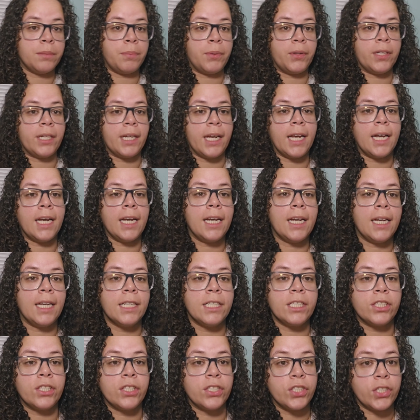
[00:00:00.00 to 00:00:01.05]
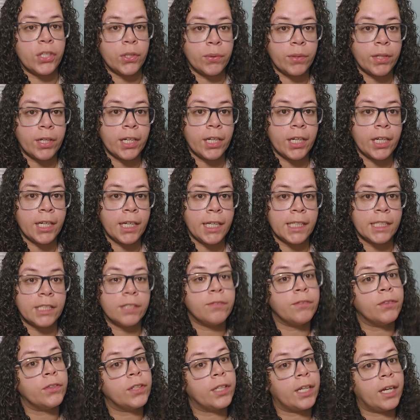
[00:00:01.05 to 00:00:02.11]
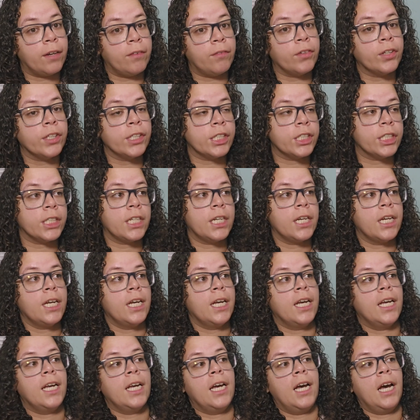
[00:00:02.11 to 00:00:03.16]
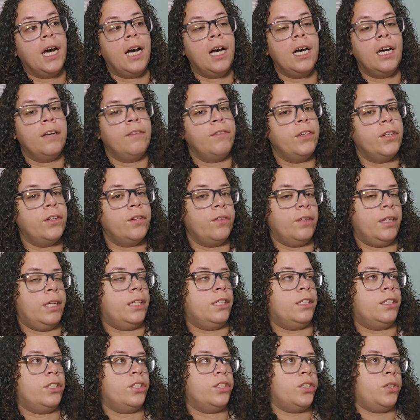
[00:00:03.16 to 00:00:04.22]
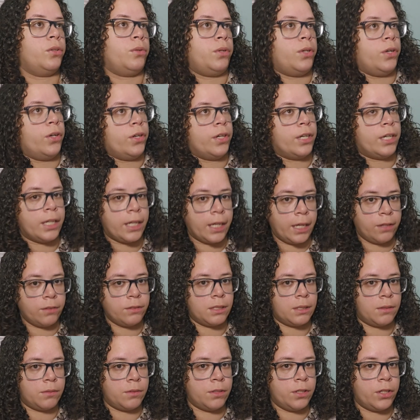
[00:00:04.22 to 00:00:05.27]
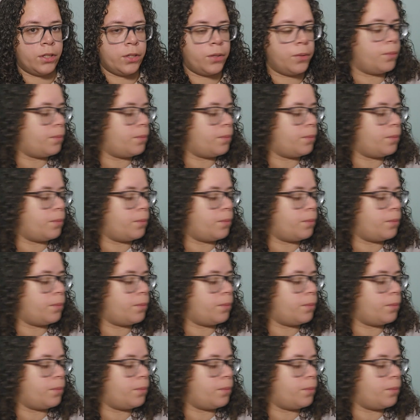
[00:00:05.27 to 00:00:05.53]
per day. It's the Joker. It's full coverage. If you don't like the Joker or clowns, I would look